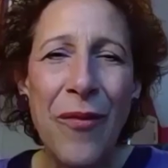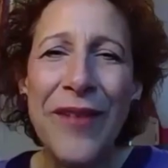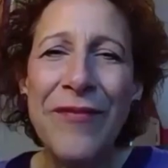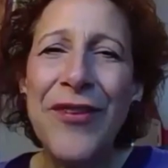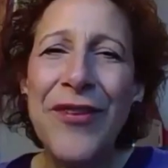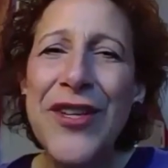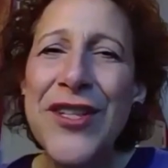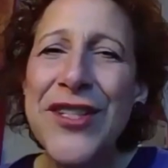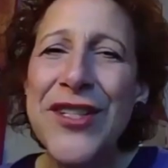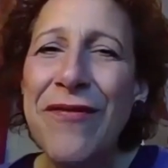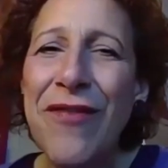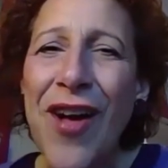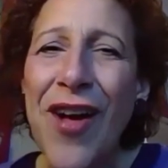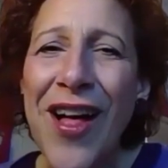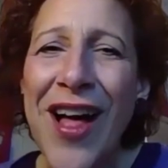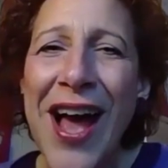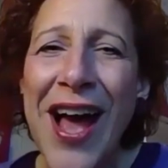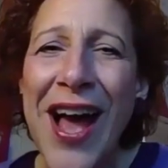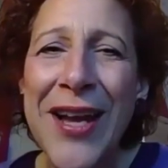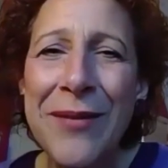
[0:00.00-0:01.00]
first of all,
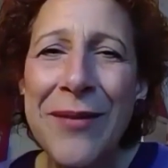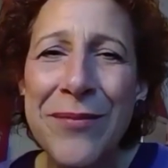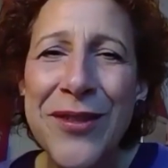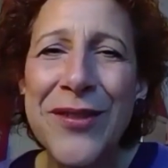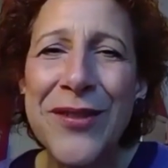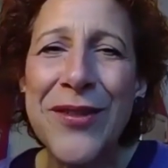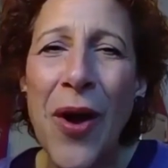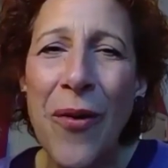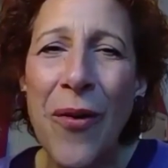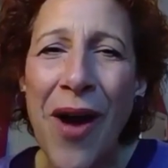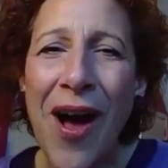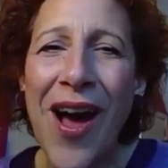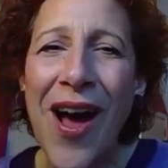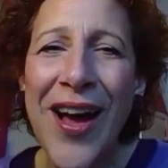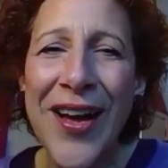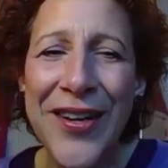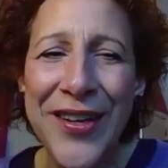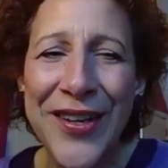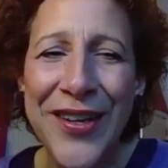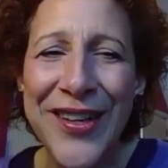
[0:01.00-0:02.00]
I am so
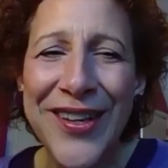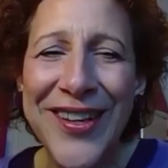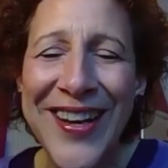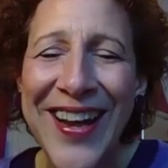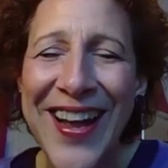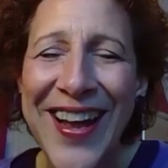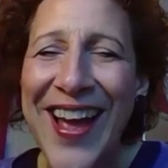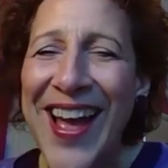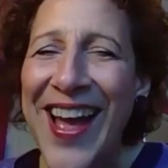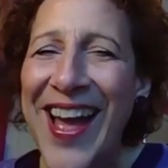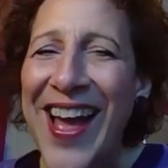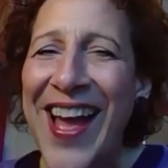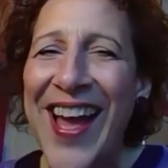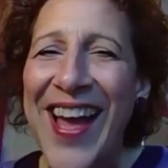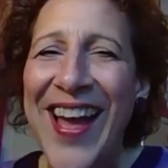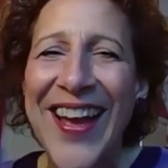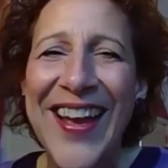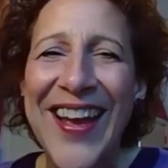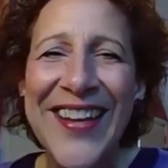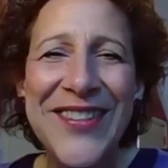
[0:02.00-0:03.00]
honored.
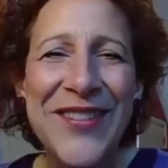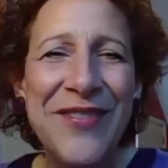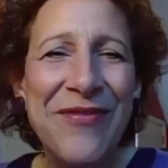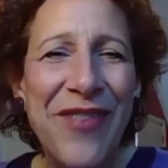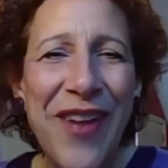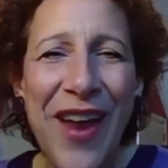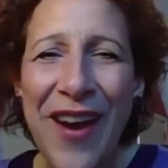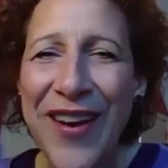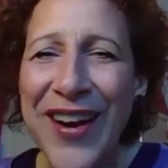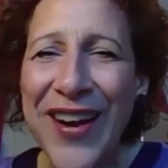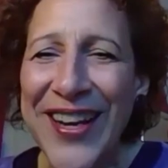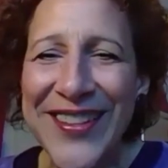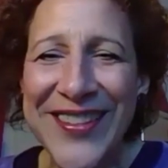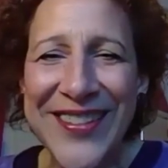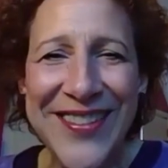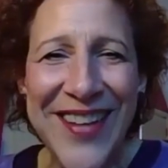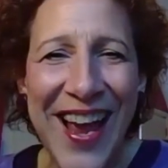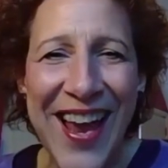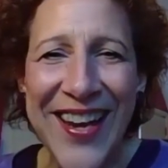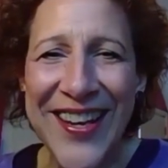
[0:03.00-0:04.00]
It's very
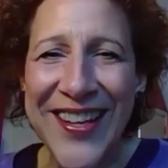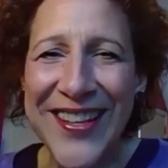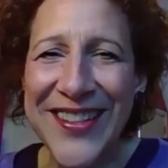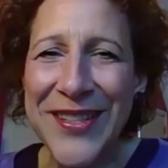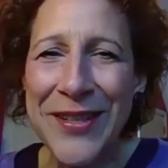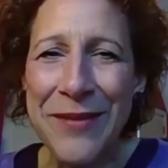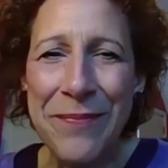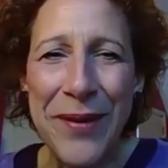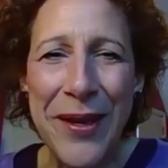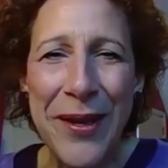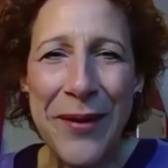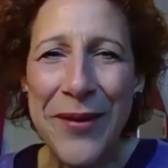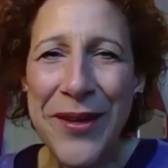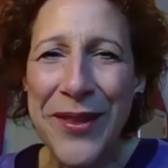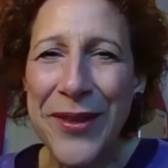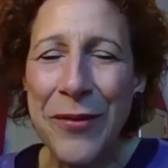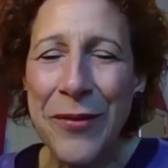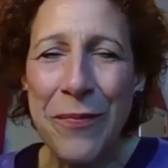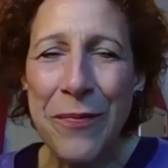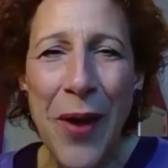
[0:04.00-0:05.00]
exciting to be with
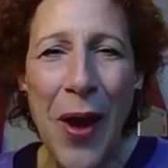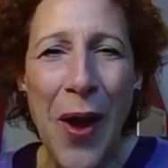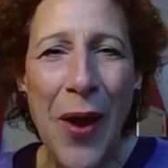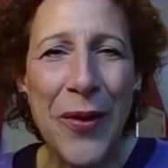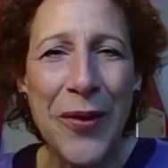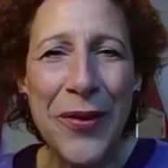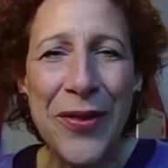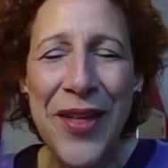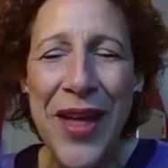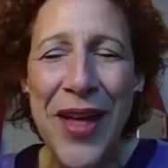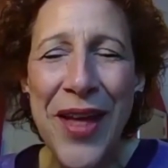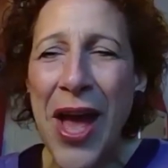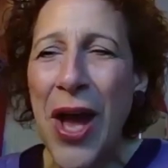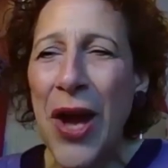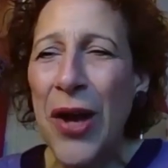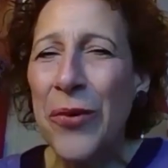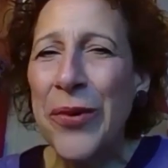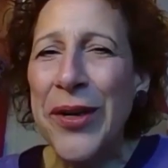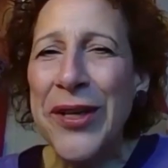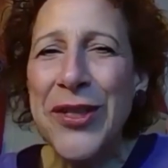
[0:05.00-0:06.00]
you both.
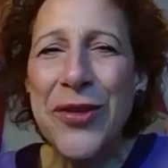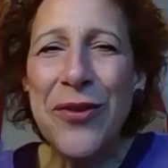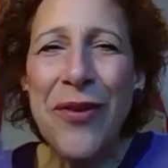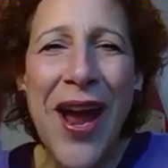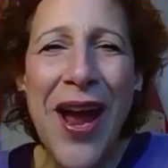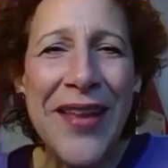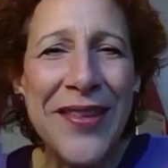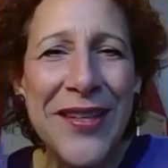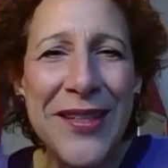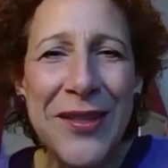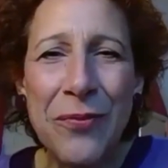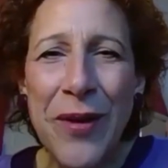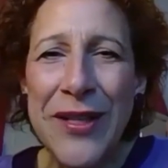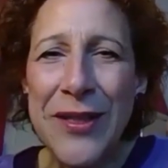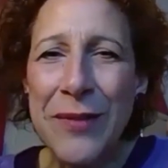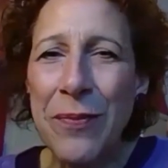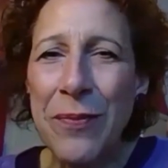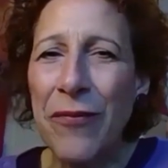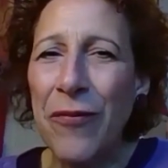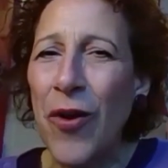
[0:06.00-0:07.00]
We tried this once
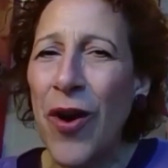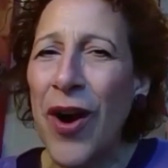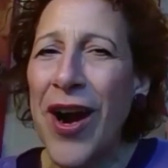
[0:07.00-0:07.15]
before,